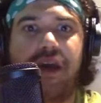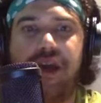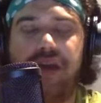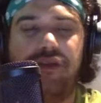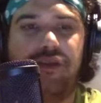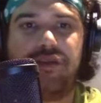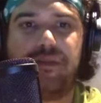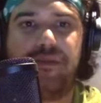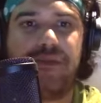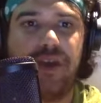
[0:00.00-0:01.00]
it looked
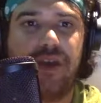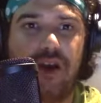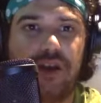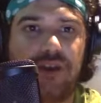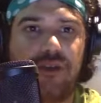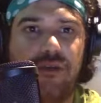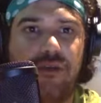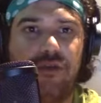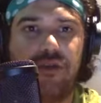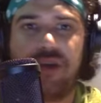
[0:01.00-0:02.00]
beyond
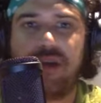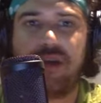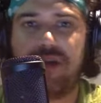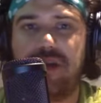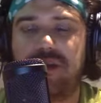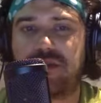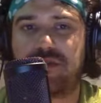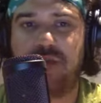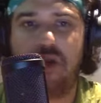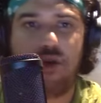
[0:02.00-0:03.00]
cool. You're going to be in
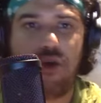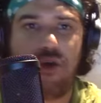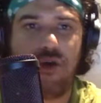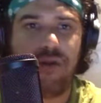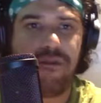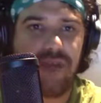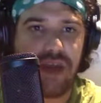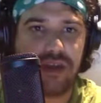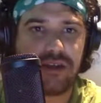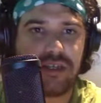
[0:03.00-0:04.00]
small co-op
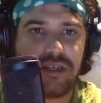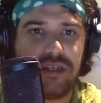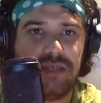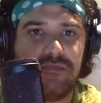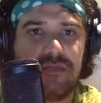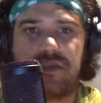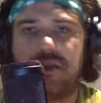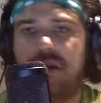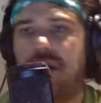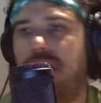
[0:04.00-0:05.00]
fire teams,
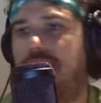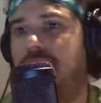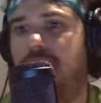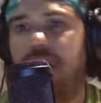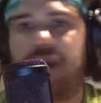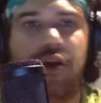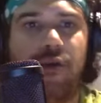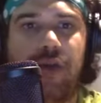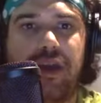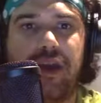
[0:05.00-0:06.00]

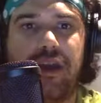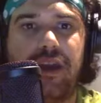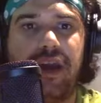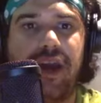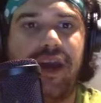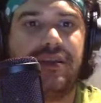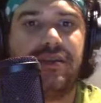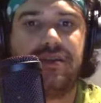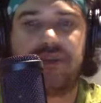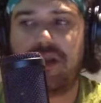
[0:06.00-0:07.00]
going in
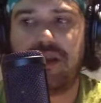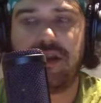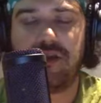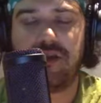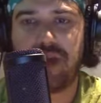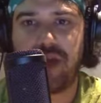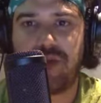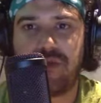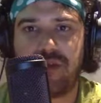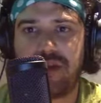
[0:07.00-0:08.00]
and clearing
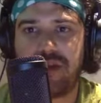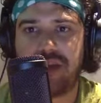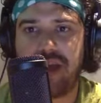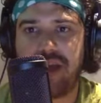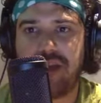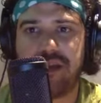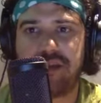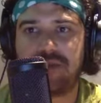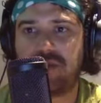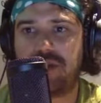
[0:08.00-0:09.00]
out these
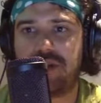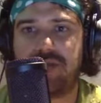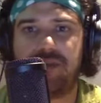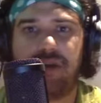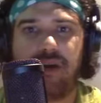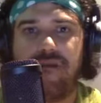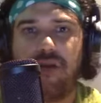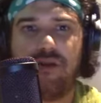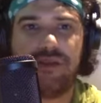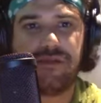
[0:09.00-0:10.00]
aliens, which seem to have
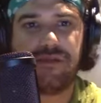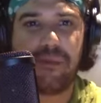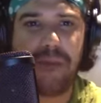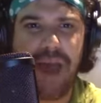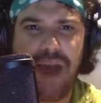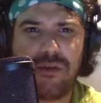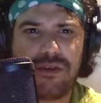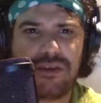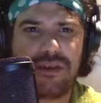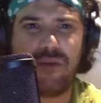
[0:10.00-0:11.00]
all different
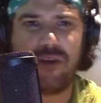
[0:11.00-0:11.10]
powers. Some